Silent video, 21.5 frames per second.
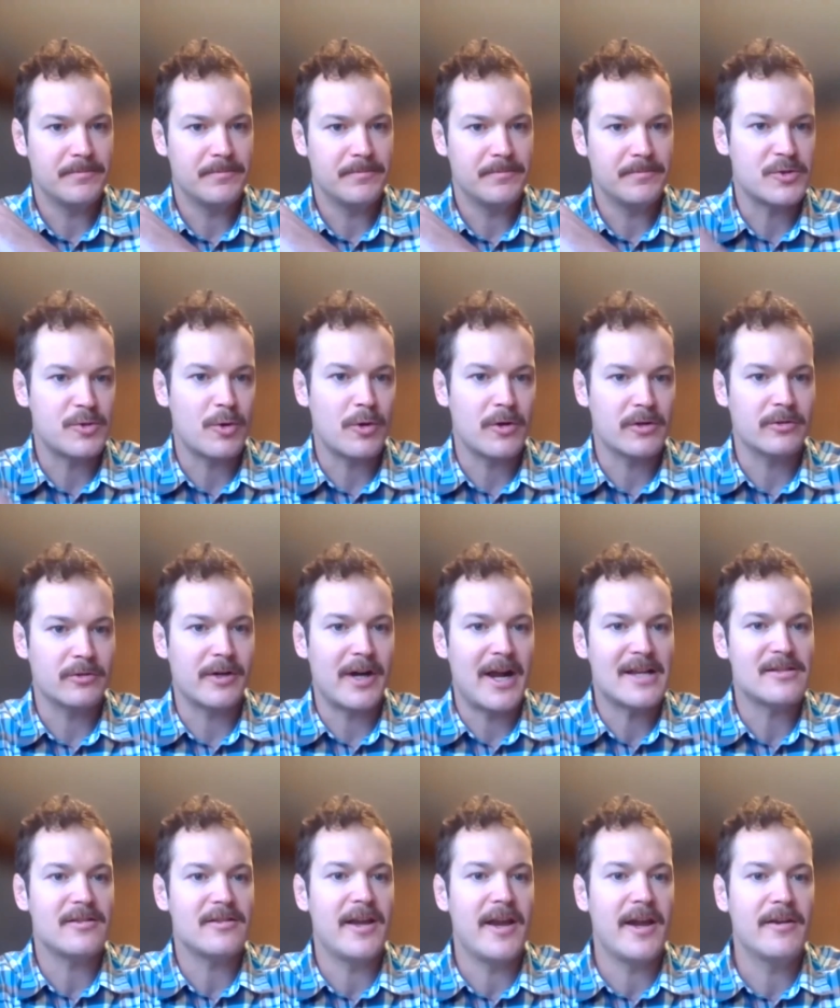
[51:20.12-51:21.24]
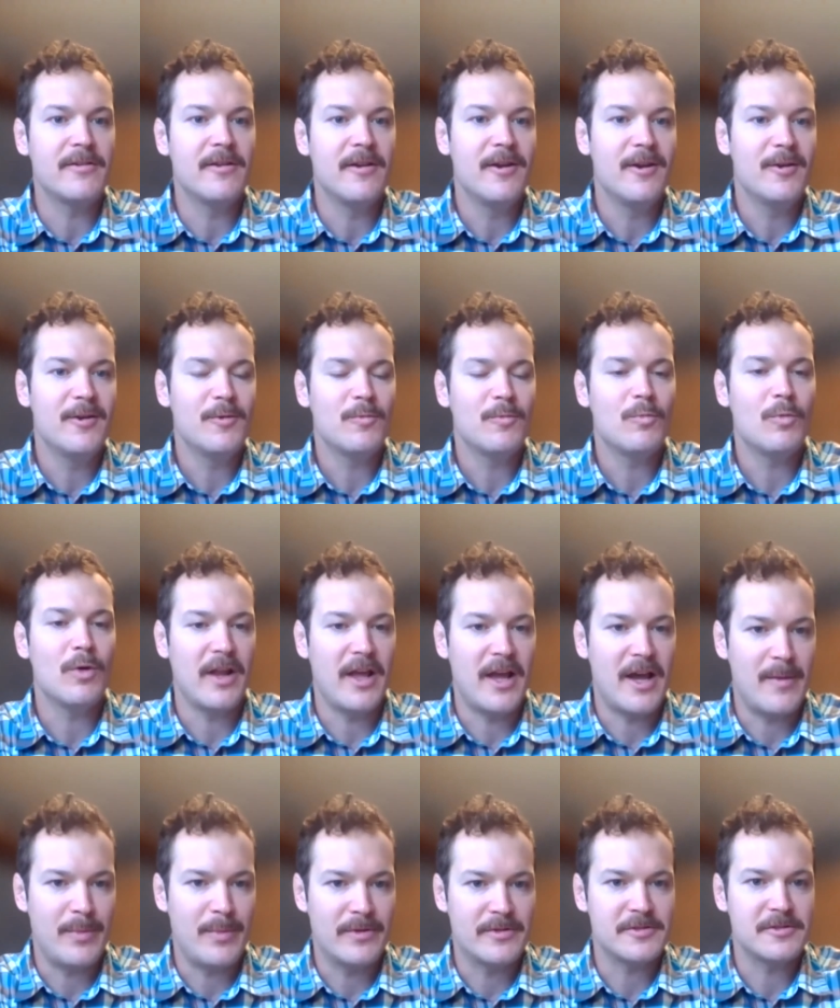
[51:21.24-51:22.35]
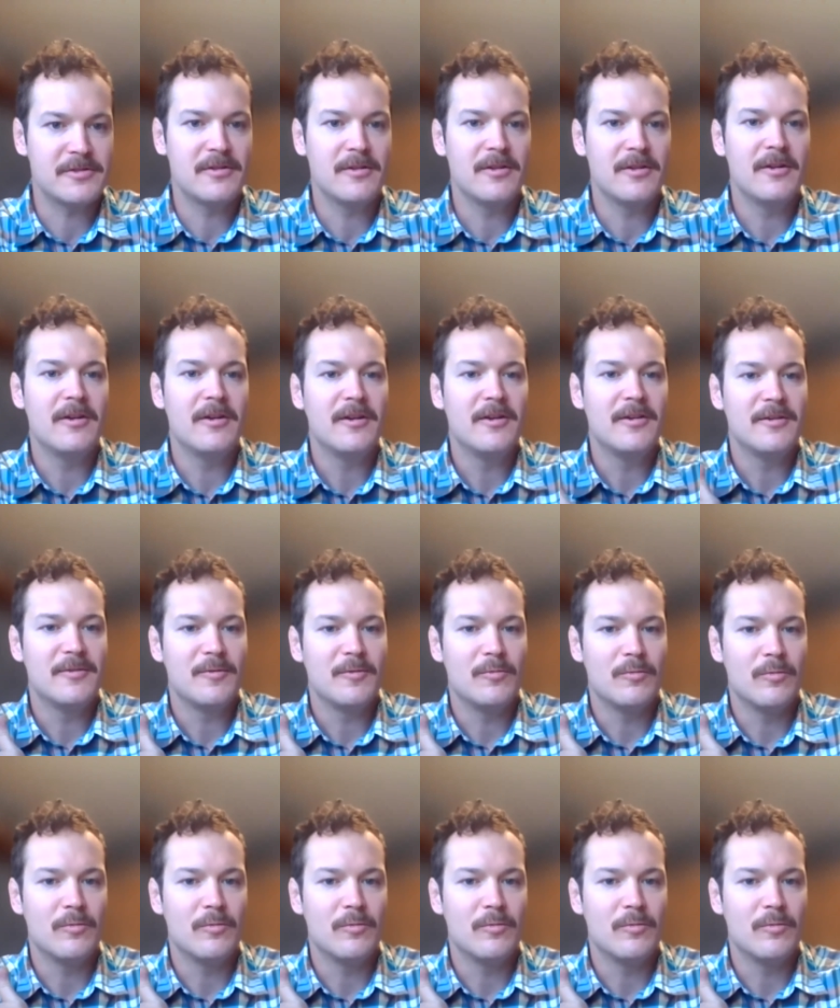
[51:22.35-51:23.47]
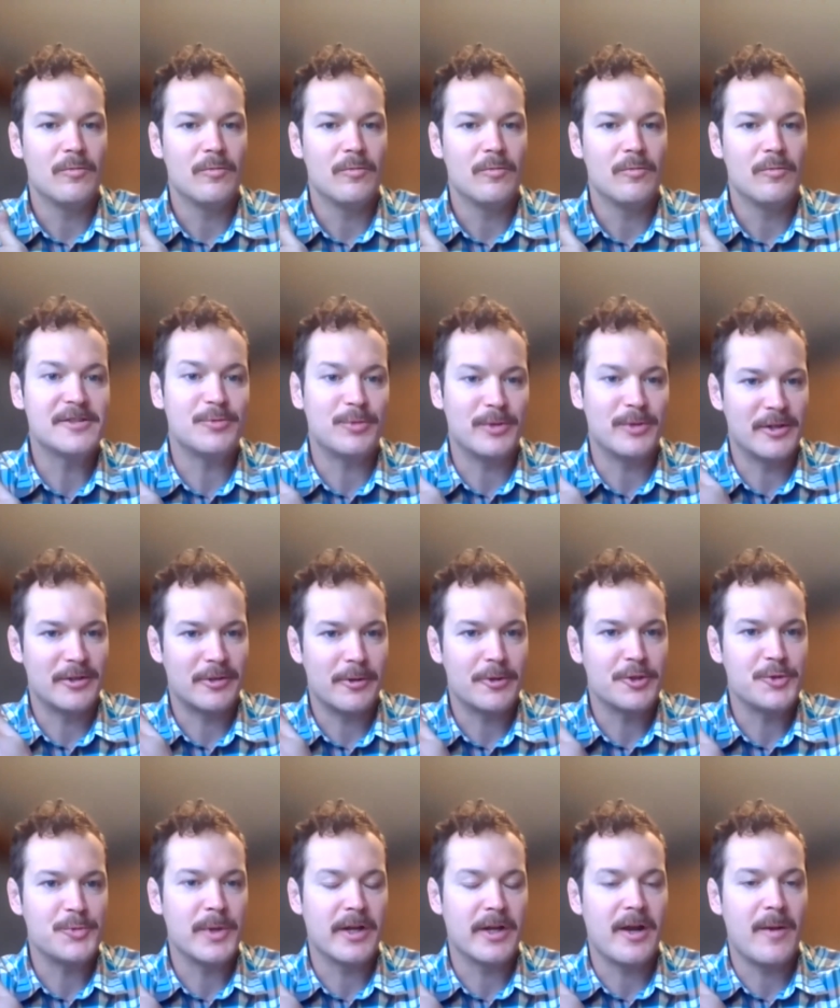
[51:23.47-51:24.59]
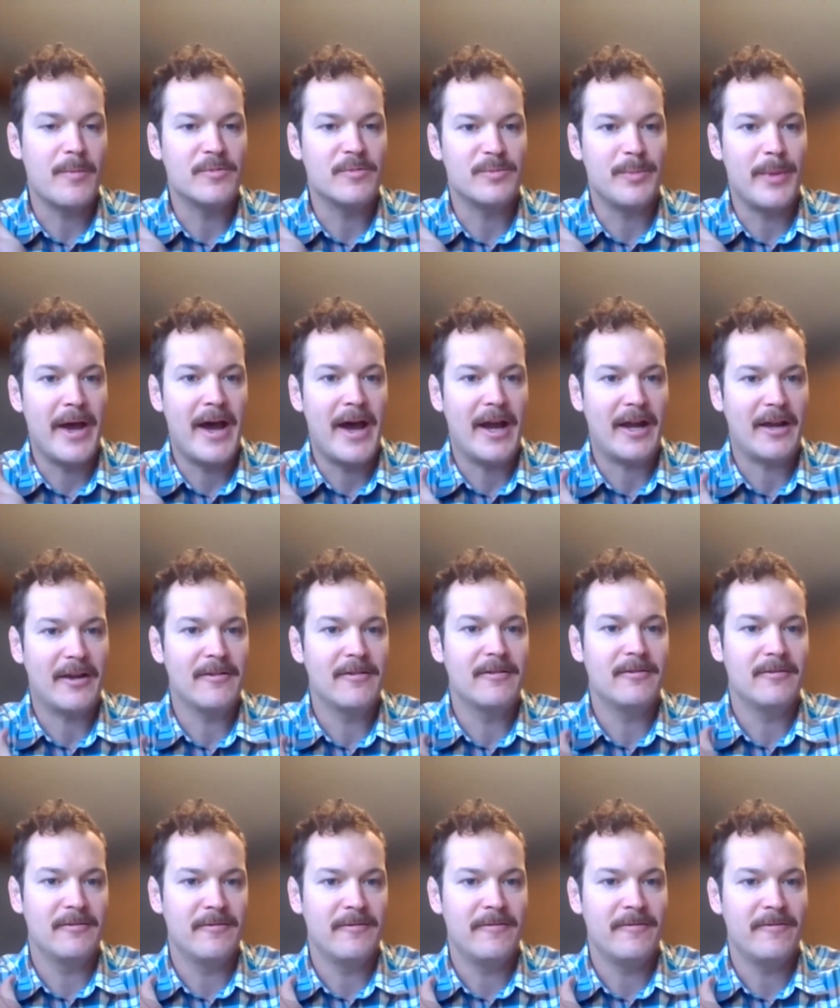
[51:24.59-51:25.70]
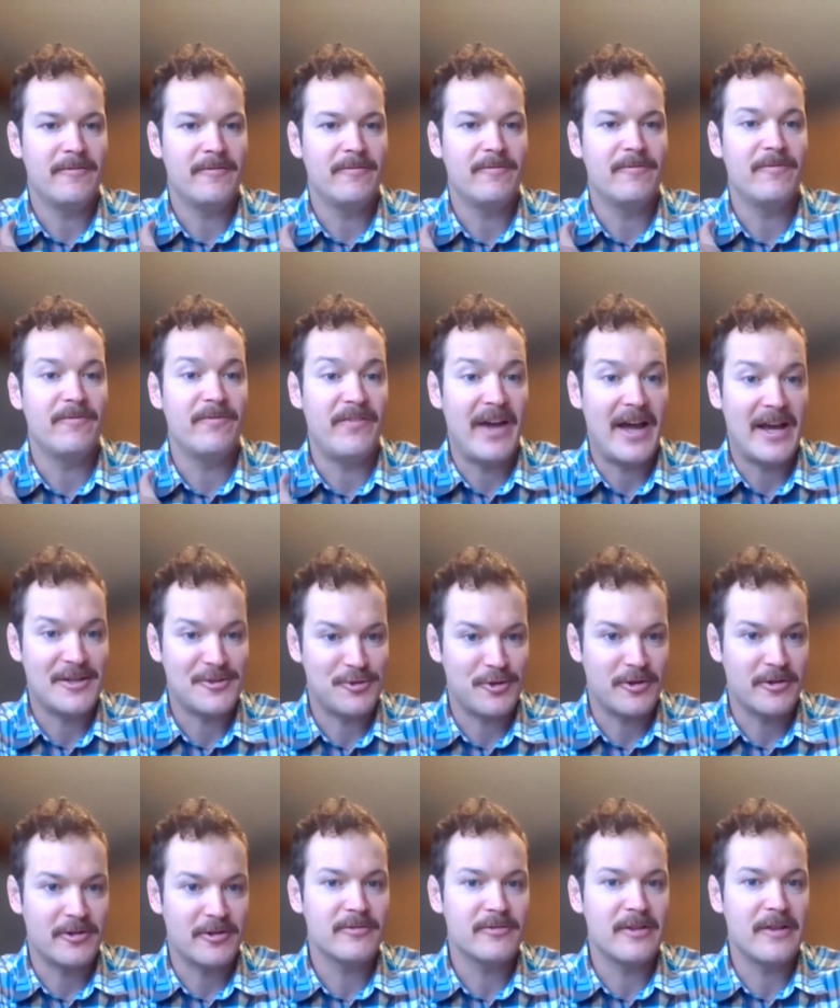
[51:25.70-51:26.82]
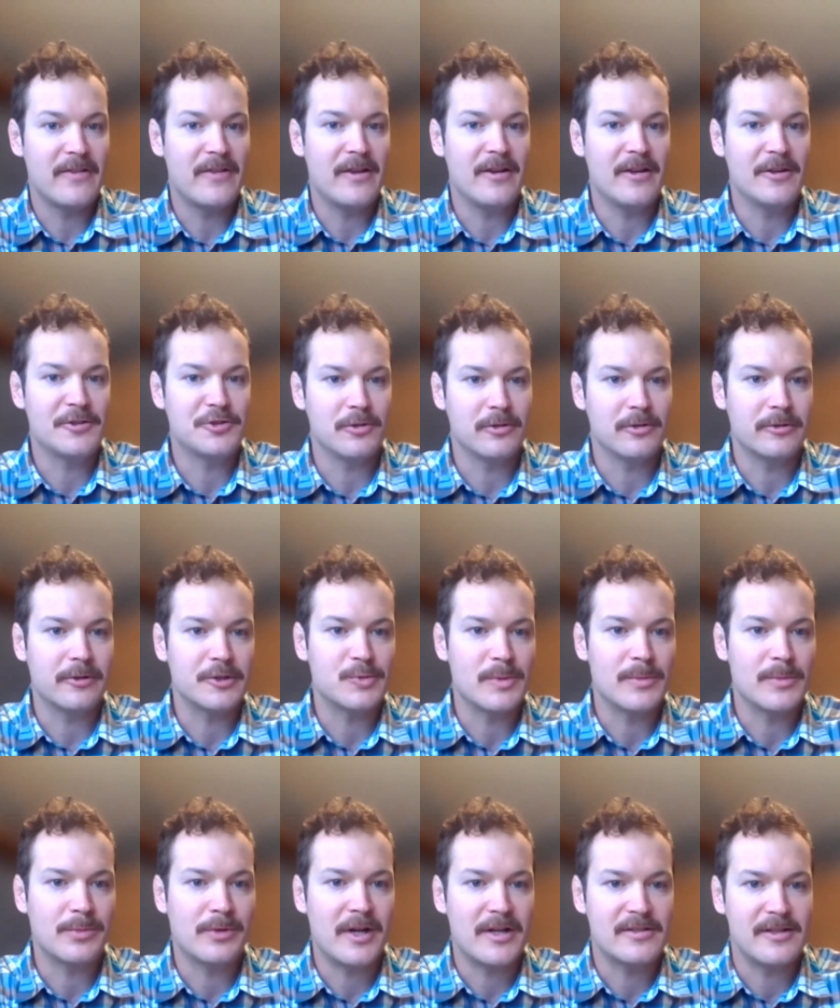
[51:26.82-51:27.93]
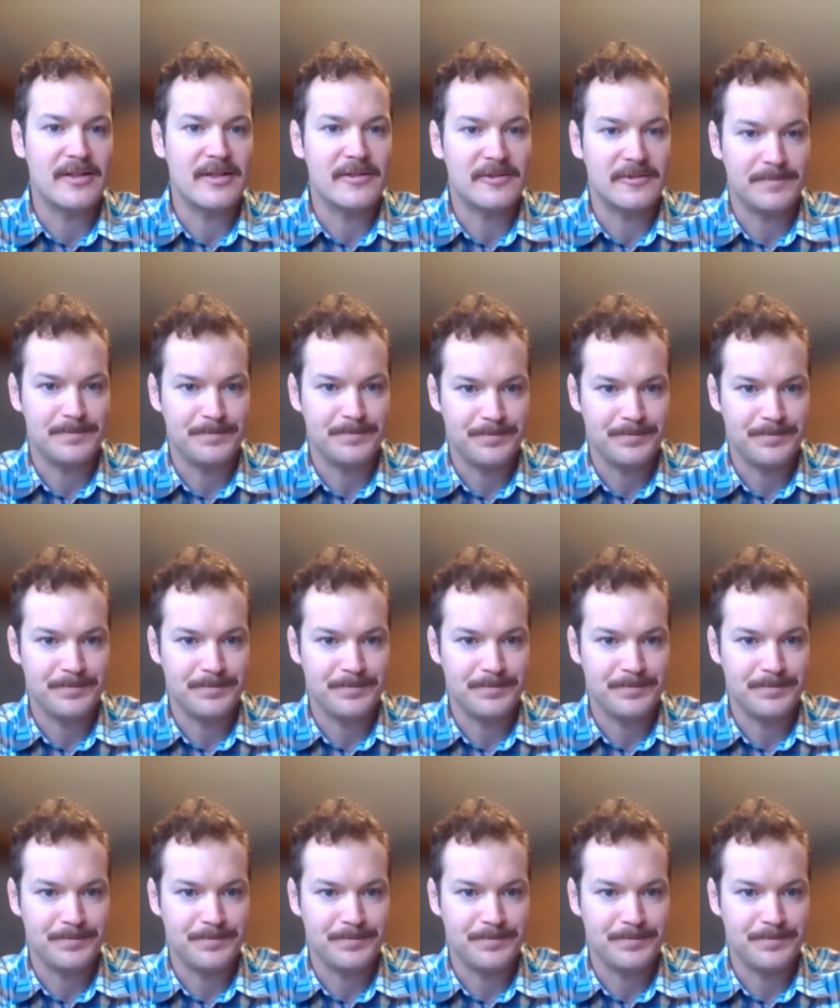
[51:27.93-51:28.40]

restored grassland, what happens? What we see is re-encroachment comes back faster than the initial encroachment process.